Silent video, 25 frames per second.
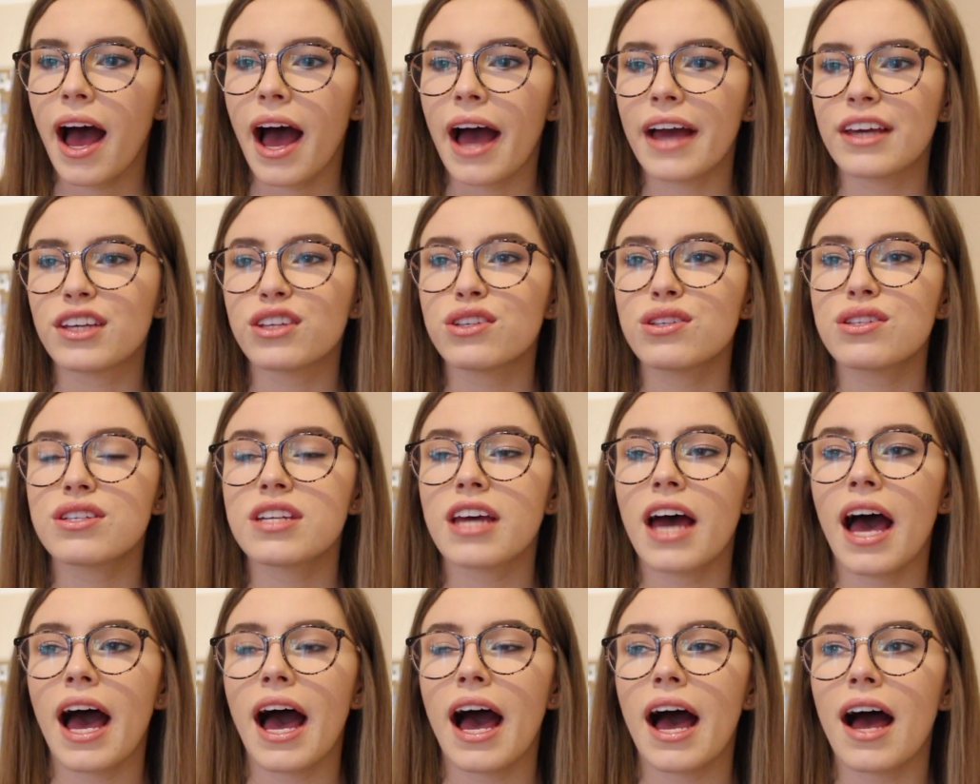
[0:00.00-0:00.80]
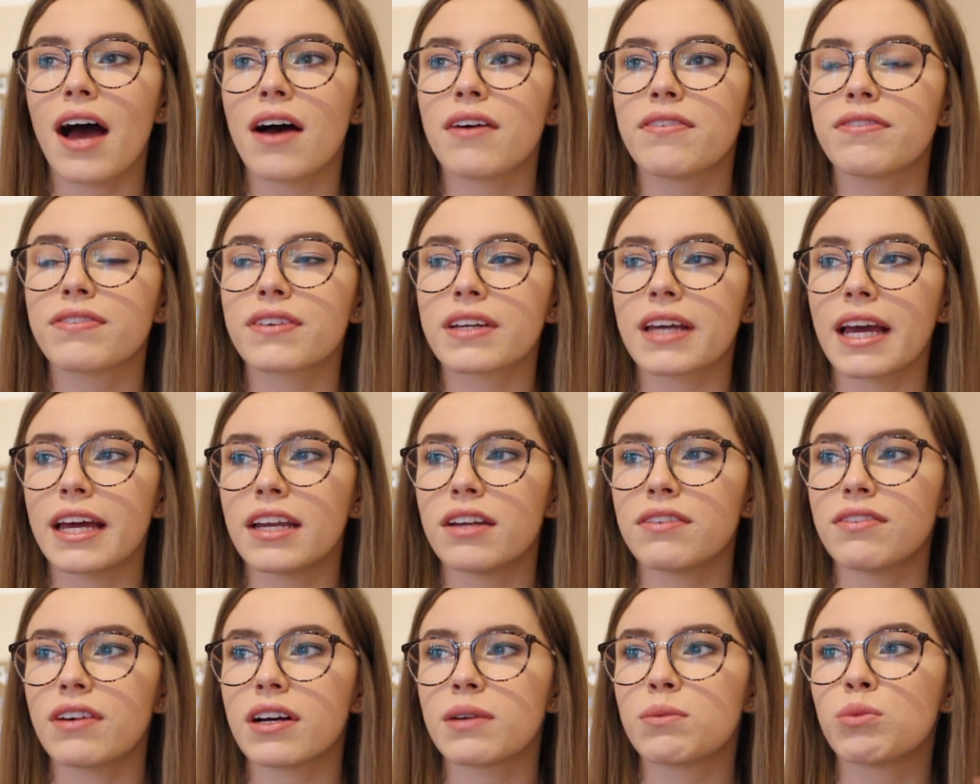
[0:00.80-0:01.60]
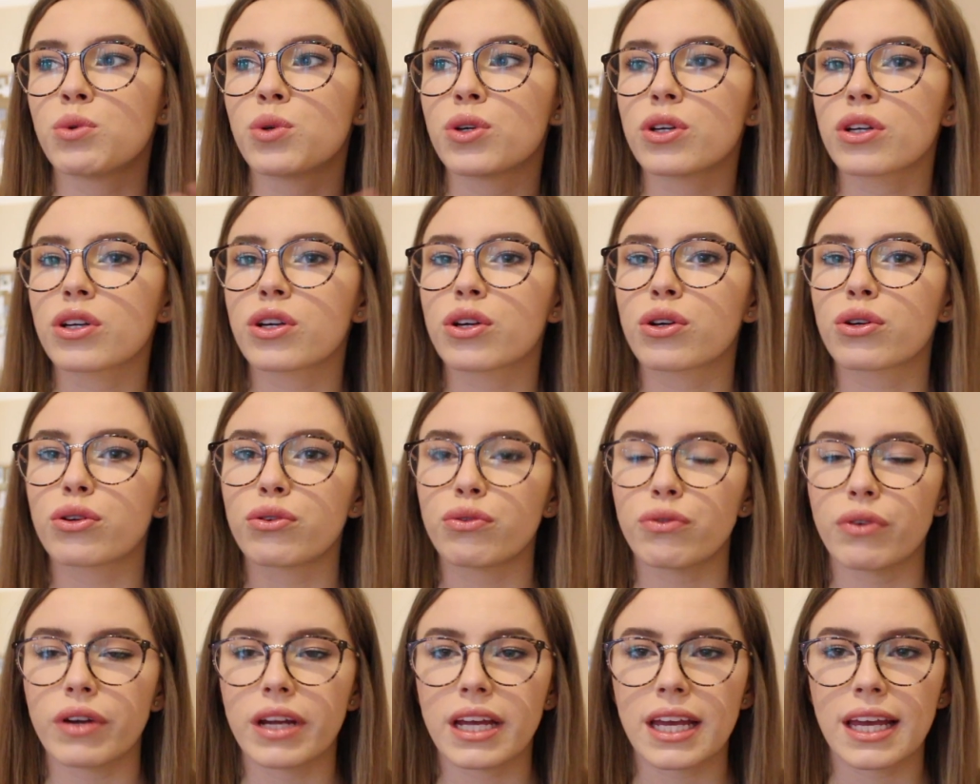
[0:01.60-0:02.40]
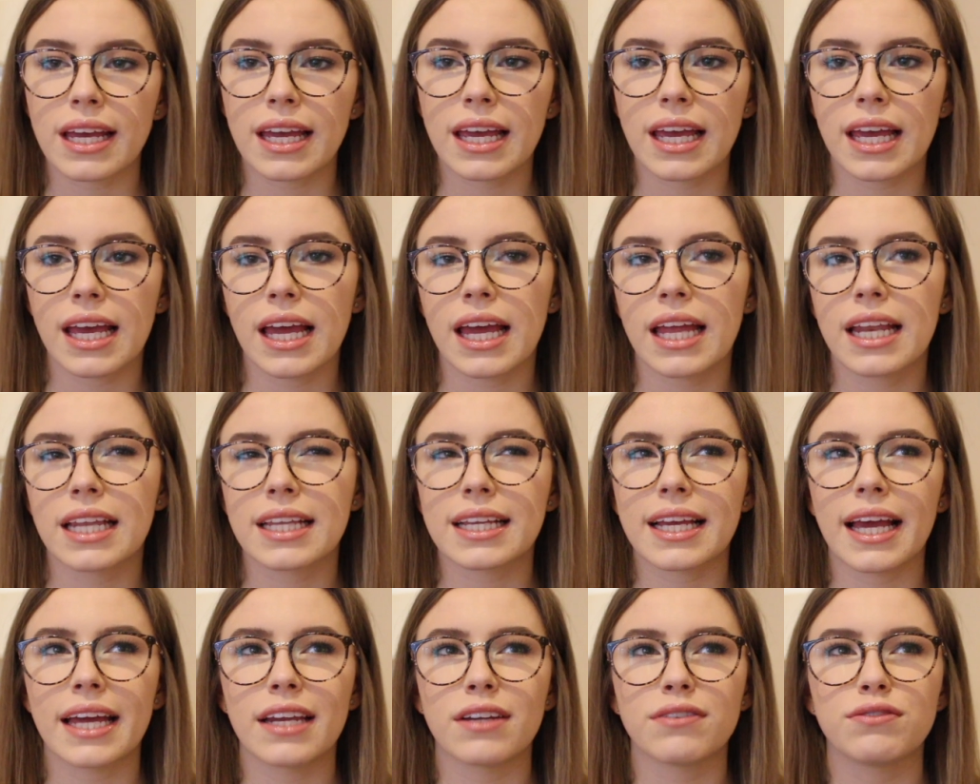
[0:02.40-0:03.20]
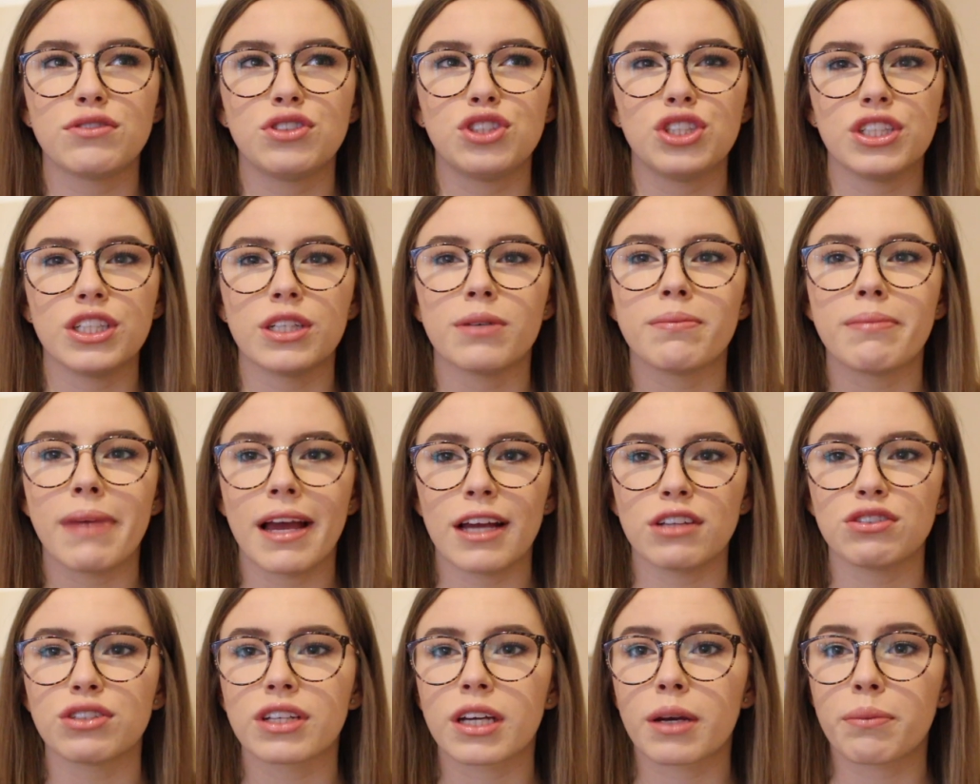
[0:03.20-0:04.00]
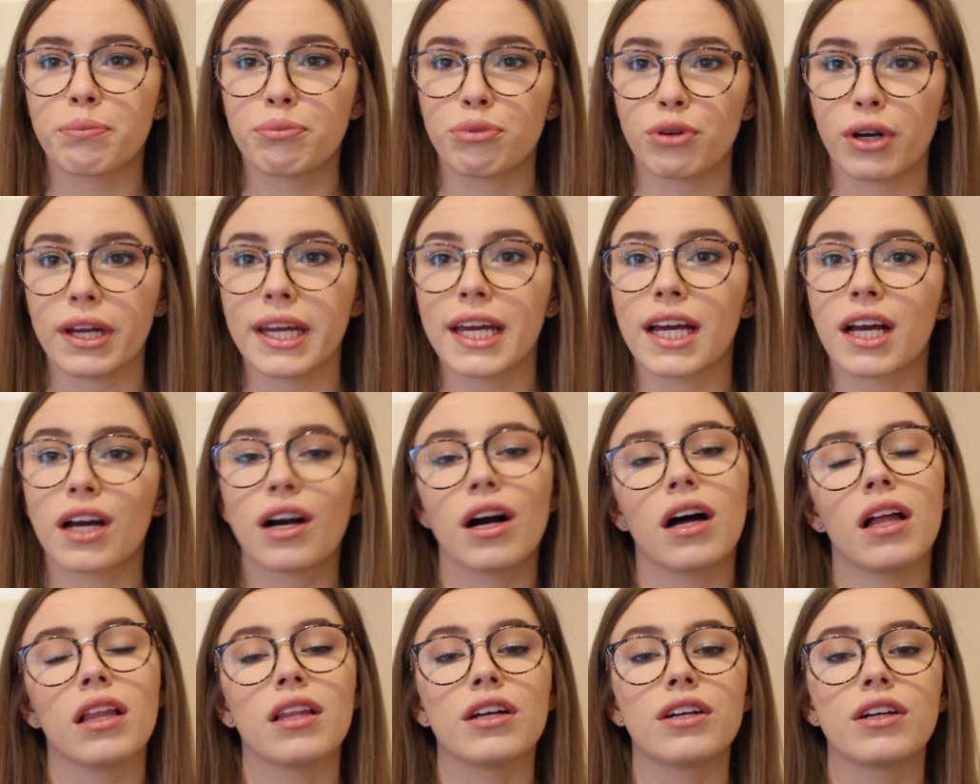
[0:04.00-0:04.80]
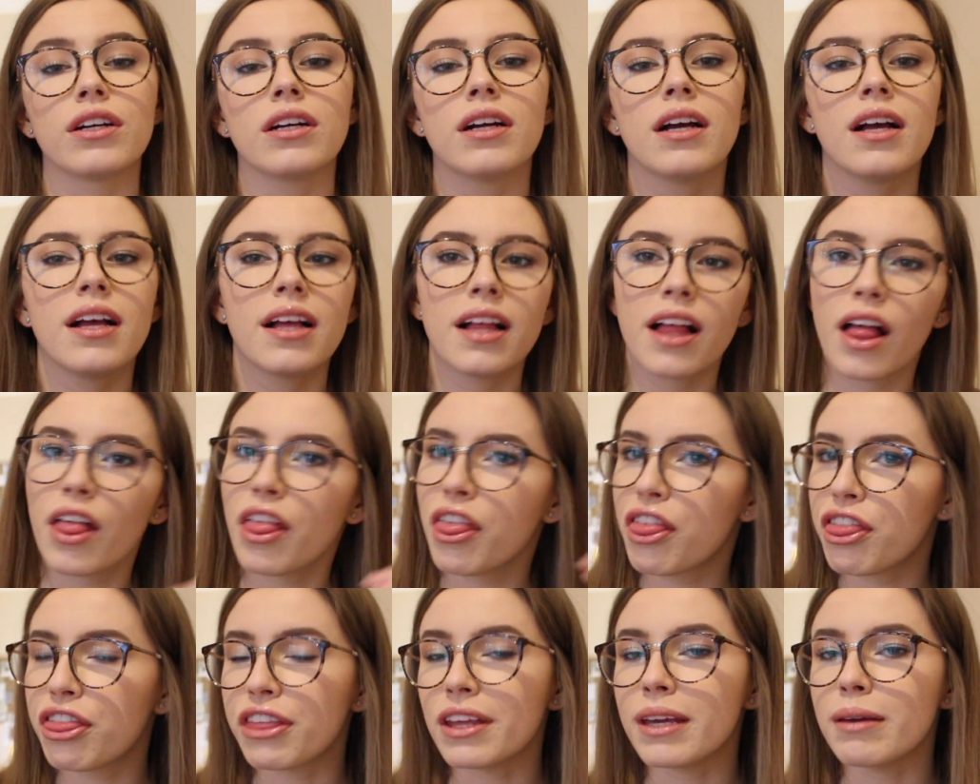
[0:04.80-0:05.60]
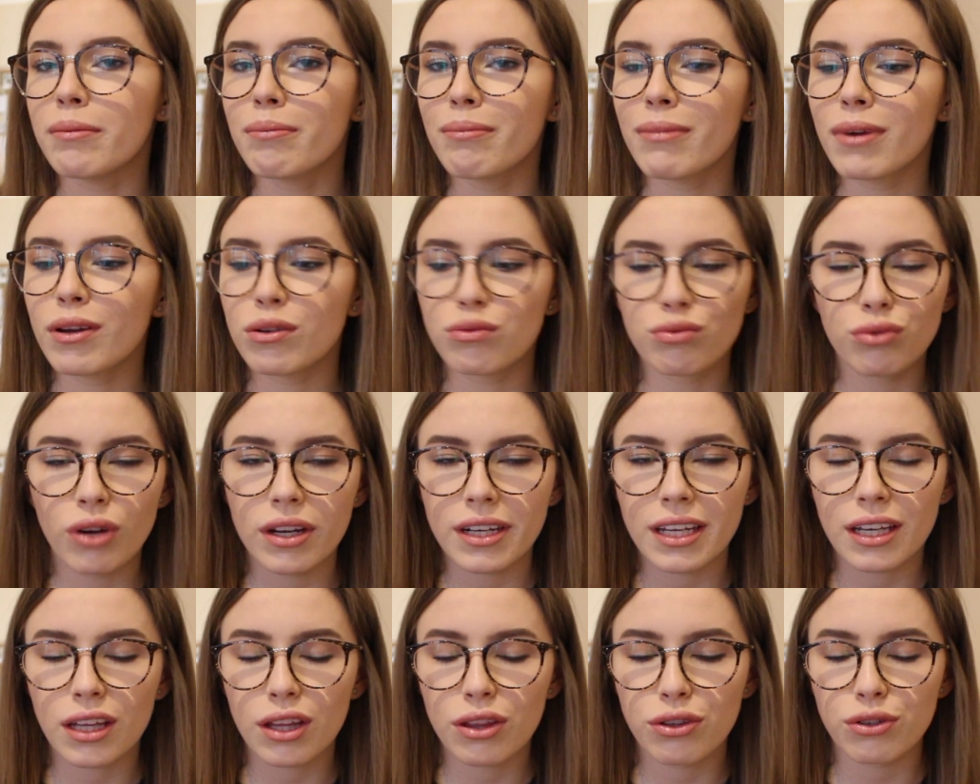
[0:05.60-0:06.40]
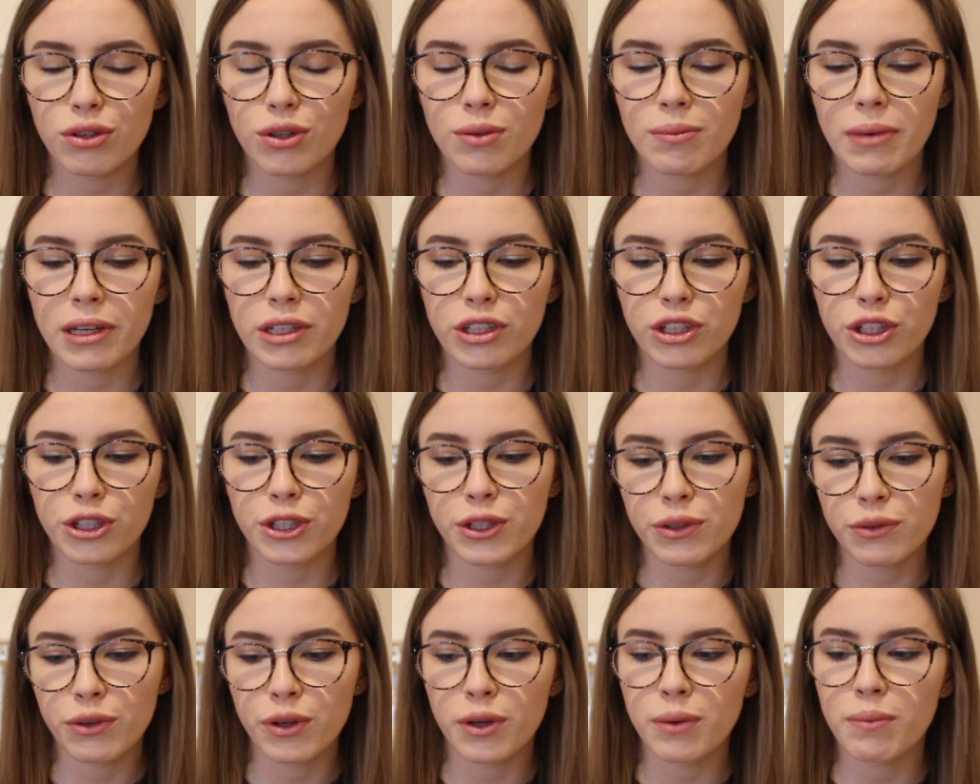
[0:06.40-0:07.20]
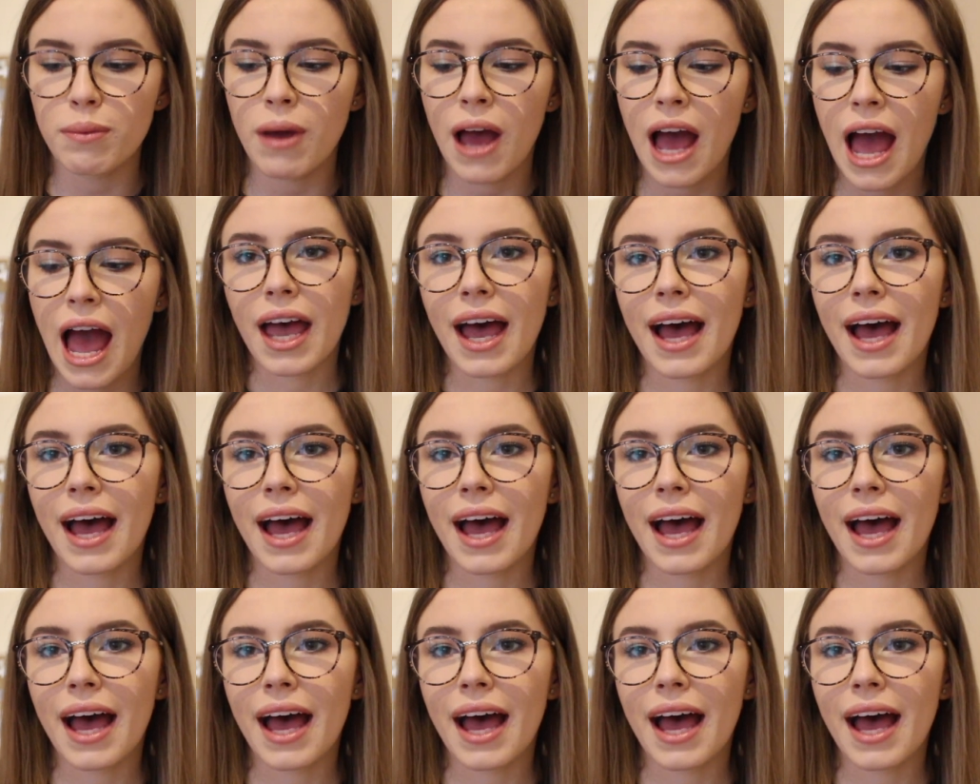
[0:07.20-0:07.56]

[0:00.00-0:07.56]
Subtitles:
I used to have kind of a more grey and kind of geometric bright colour theme running through my uni room,